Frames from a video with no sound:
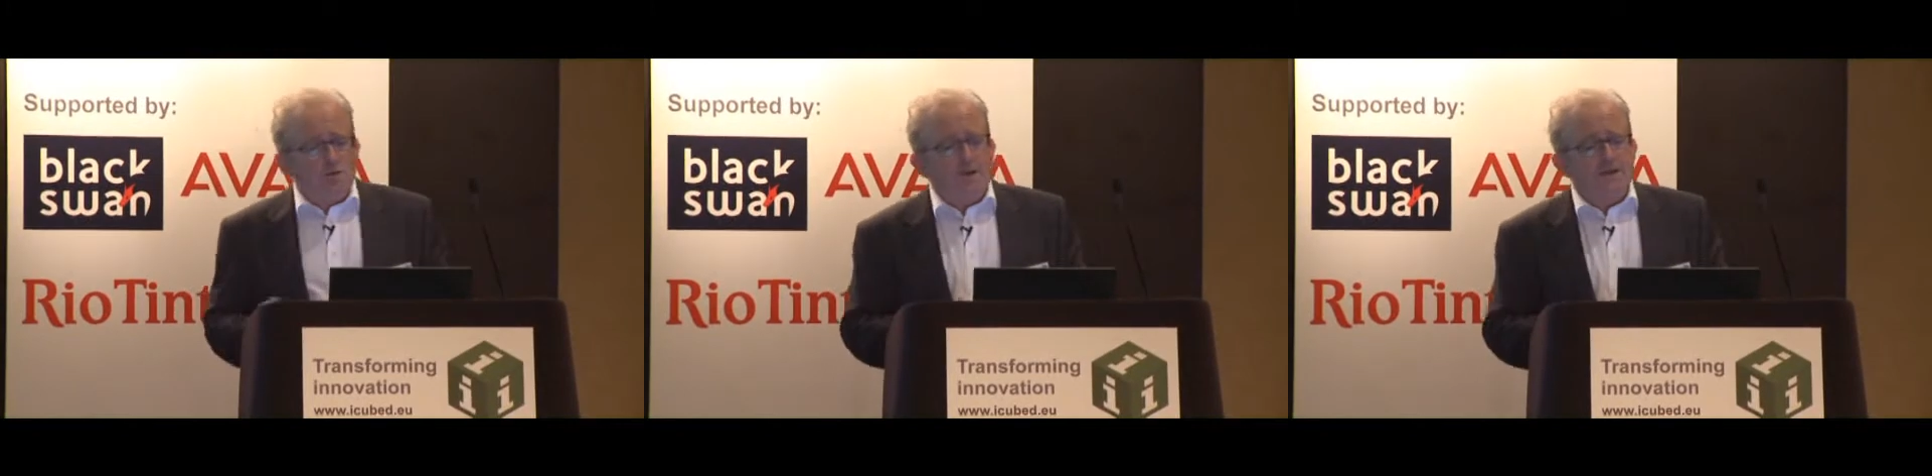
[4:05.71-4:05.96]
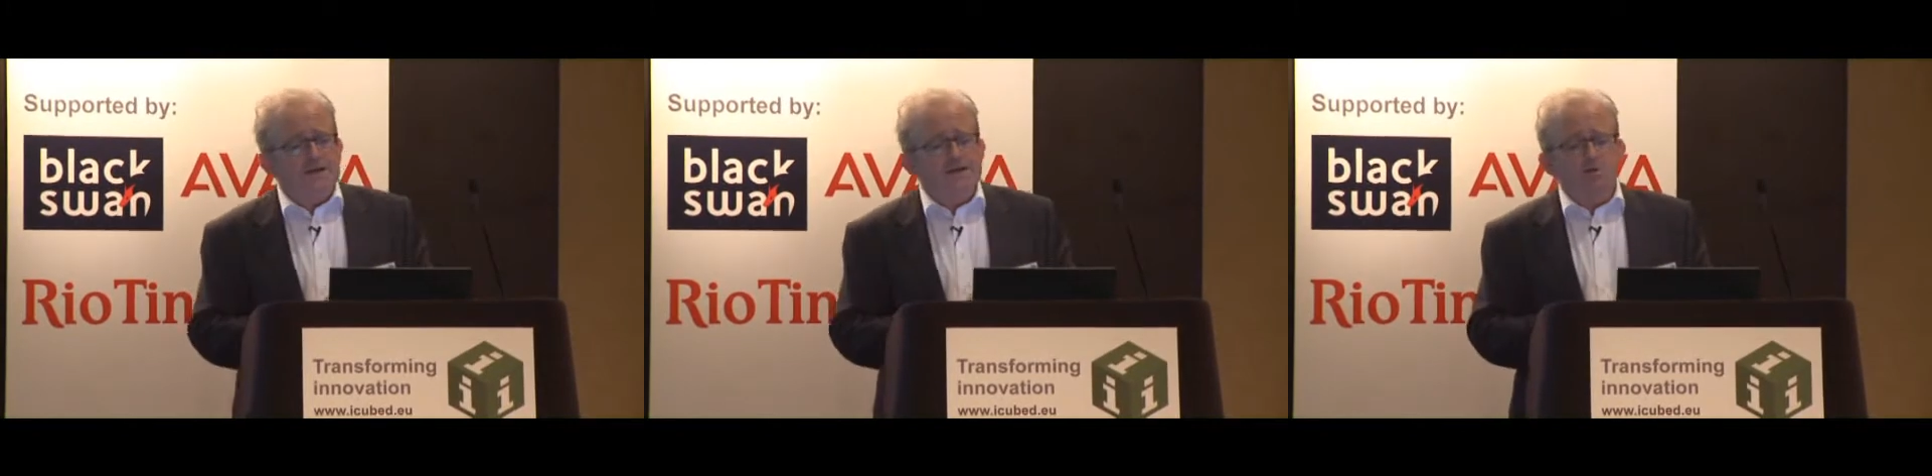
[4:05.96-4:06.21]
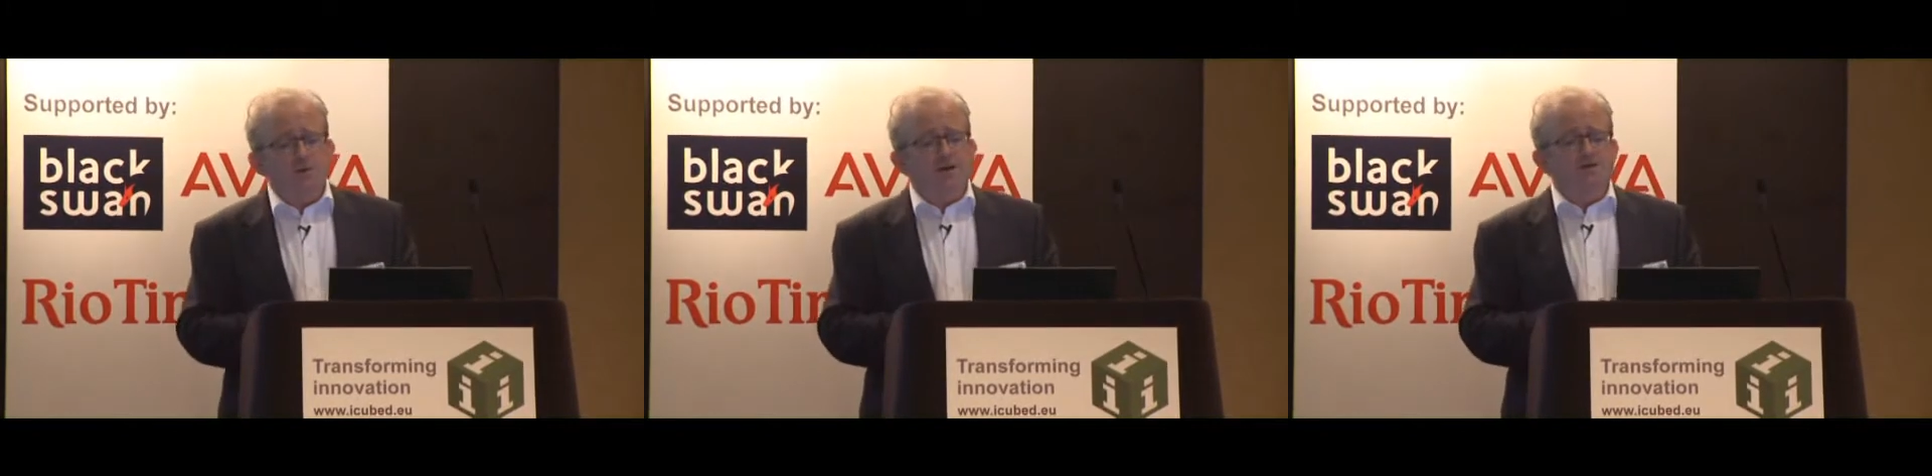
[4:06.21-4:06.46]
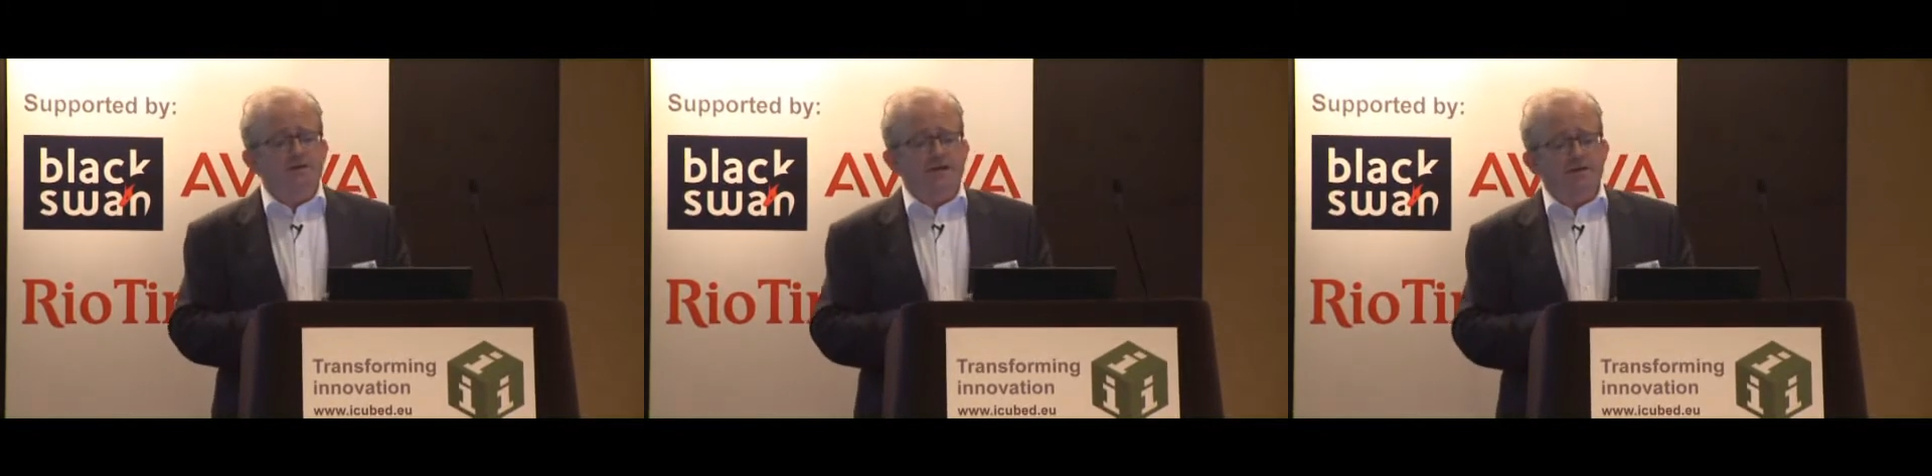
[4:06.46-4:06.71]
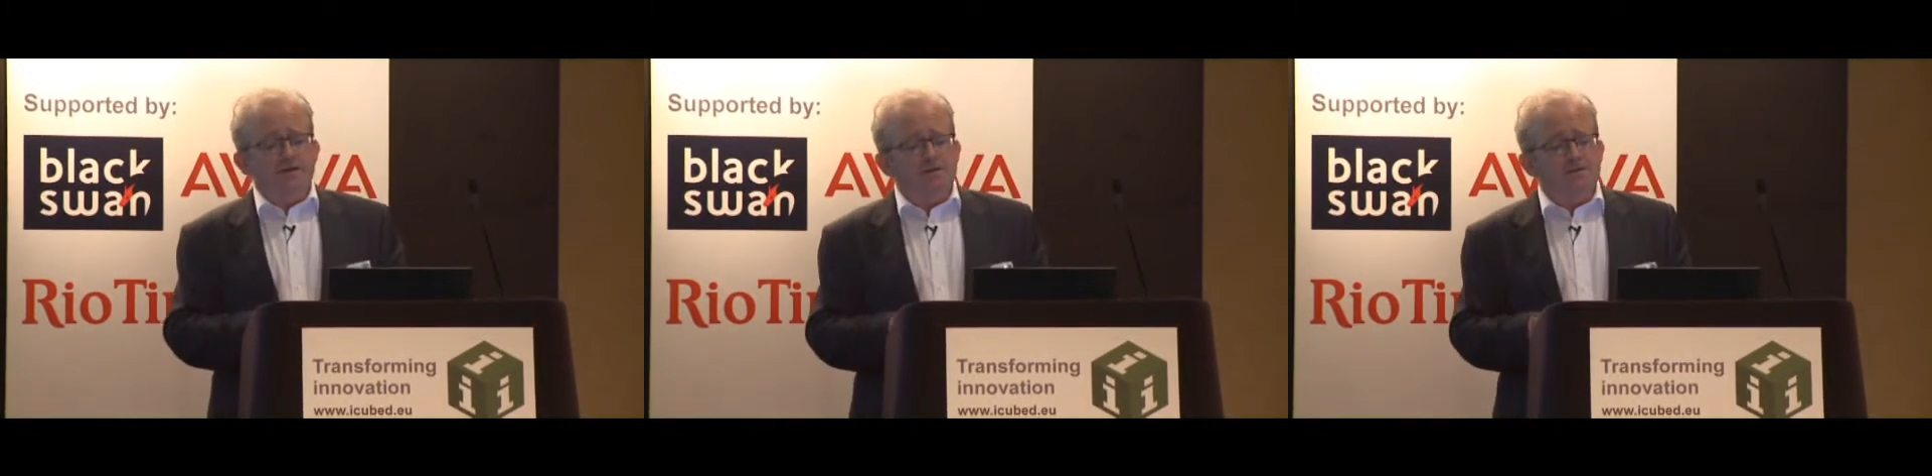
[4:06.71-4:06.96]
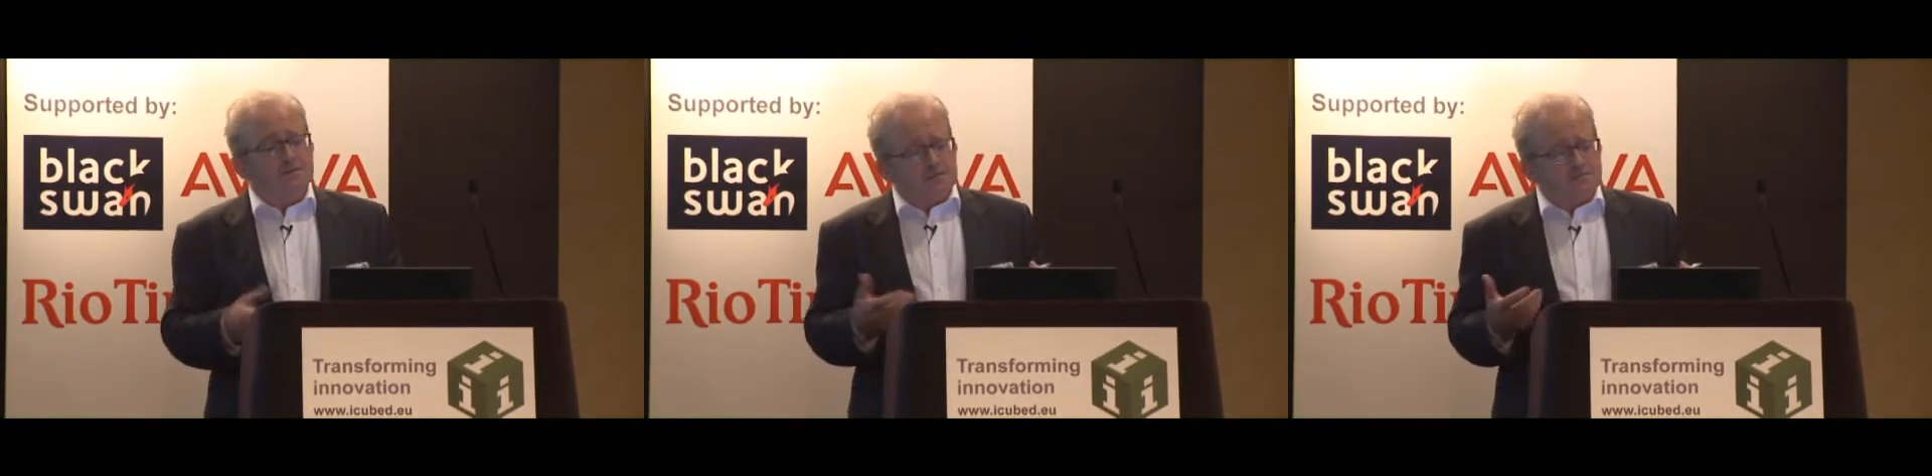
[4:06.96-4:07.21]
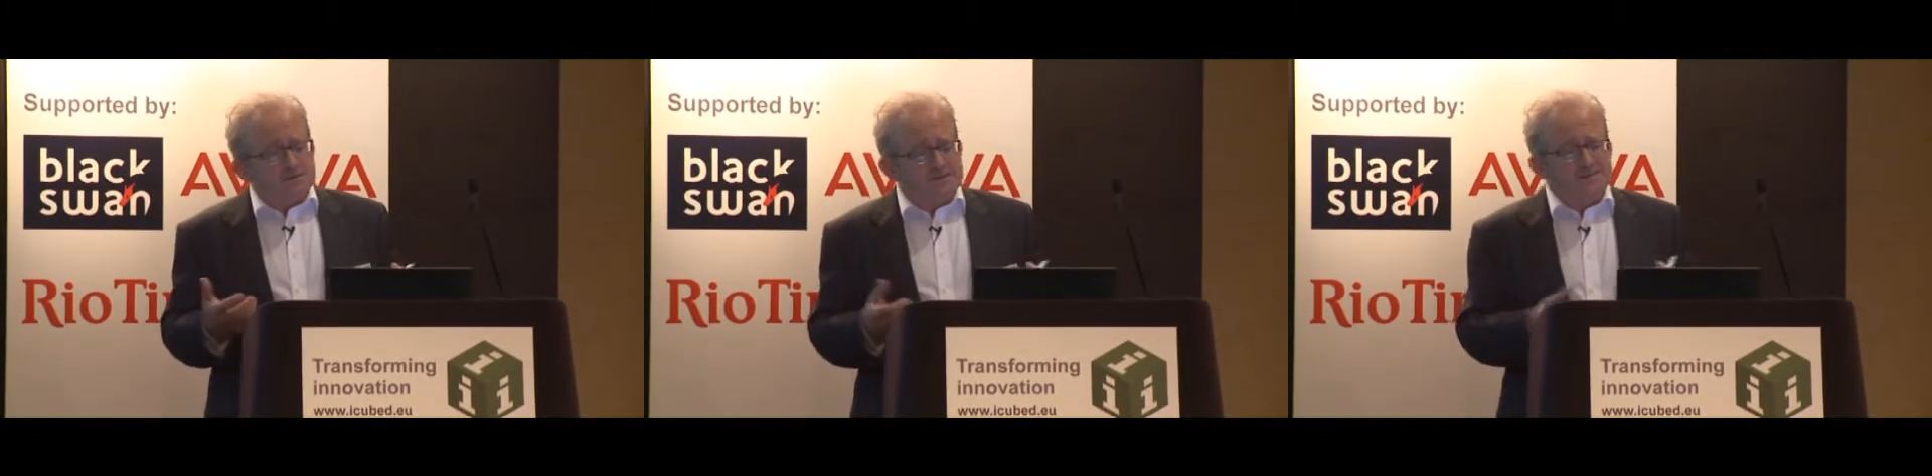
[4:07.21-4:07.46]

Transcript: we need to work together to